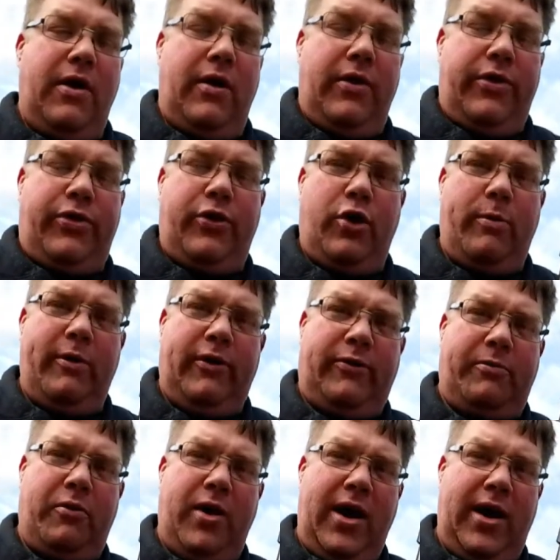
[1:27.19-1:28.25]
Thermos
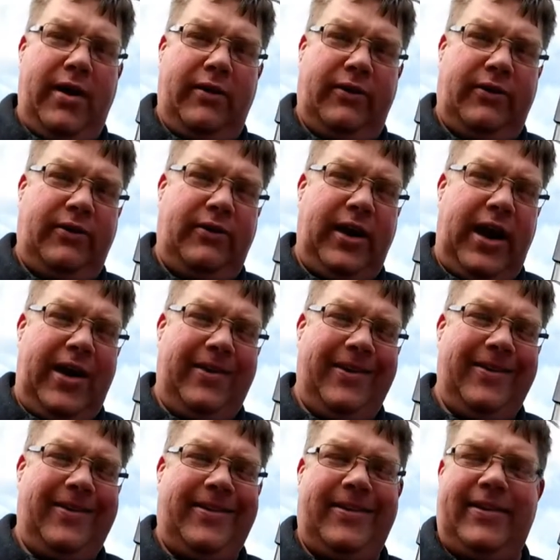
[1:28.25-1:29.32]
brand
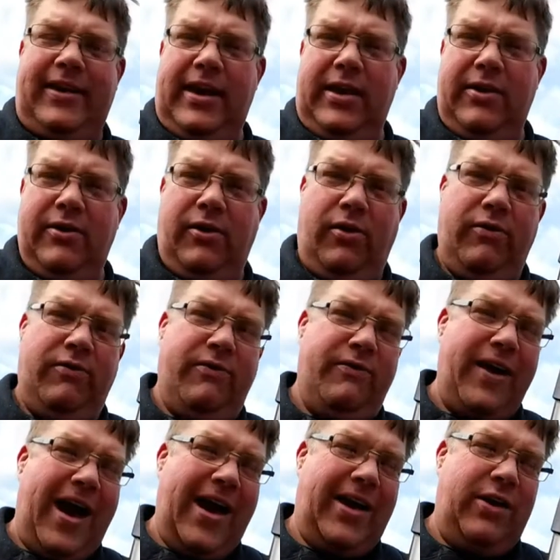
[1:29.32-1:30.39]
stainless steel
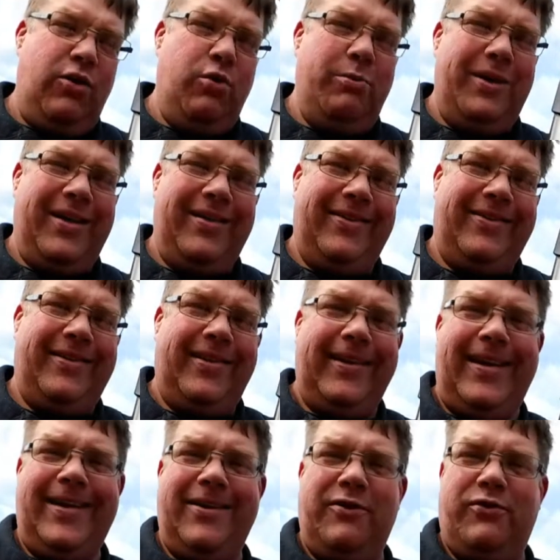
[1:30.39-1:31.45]
vacuum
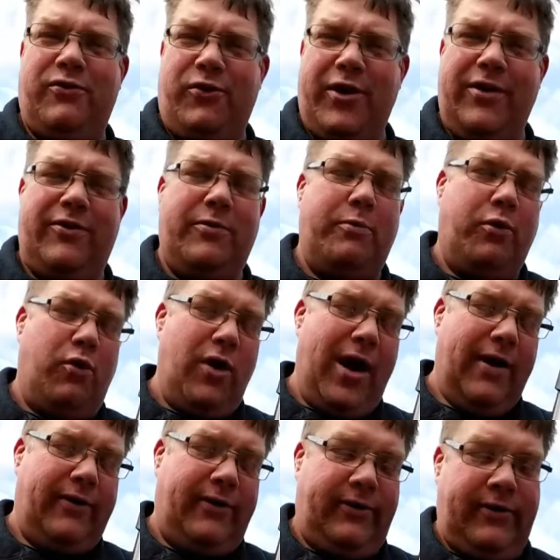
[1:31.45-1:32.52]
insulated French
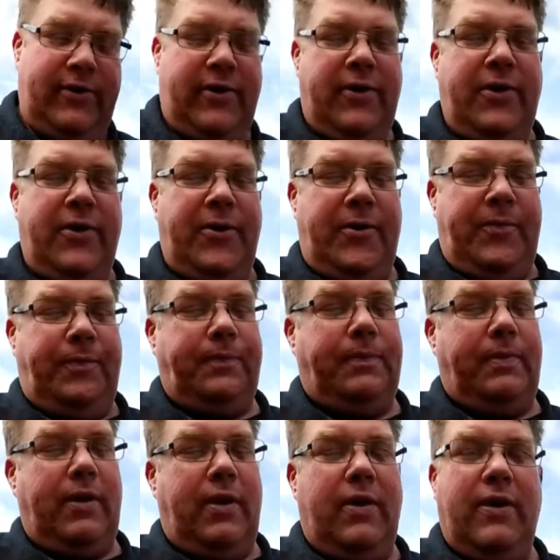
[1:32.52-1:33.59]
press.
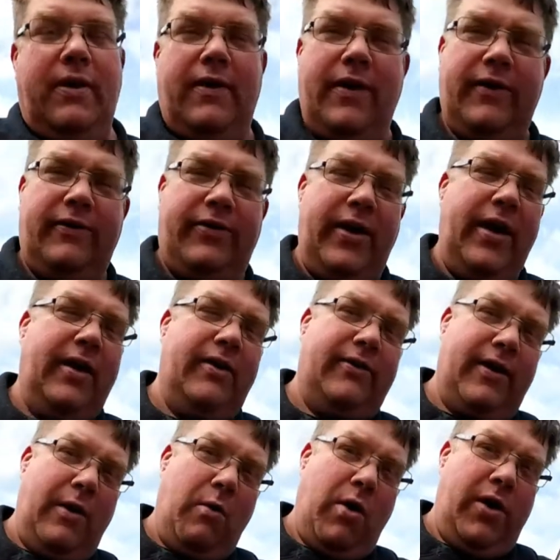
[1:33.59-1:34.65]
This thing is
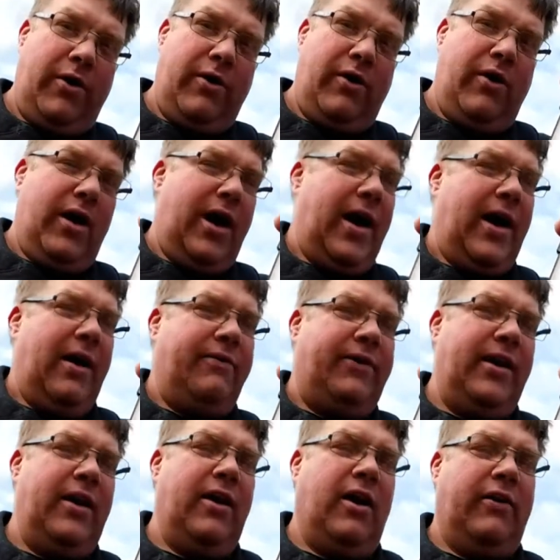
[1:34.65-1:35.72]
a wonder. Uh, I've
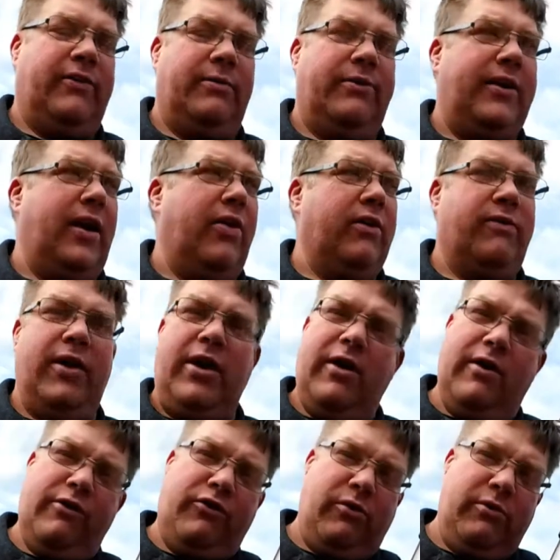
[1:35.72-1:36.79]
seen it on some sailing
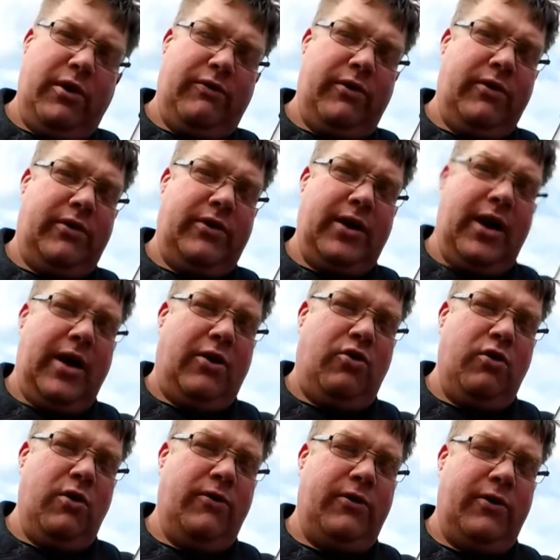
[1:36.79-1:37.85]
videos from different uh,
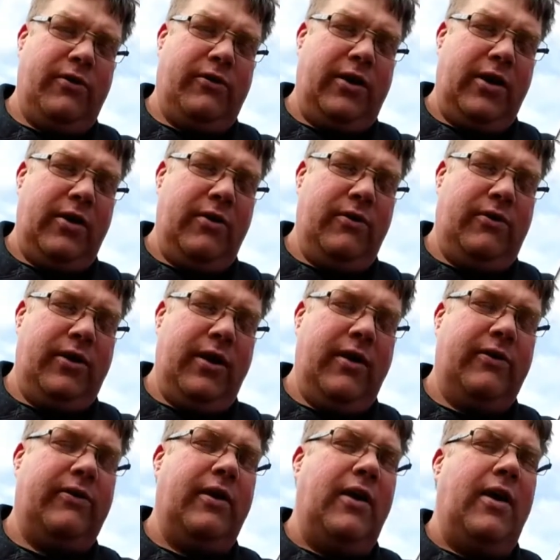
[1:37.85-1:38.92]
cruisers that use this.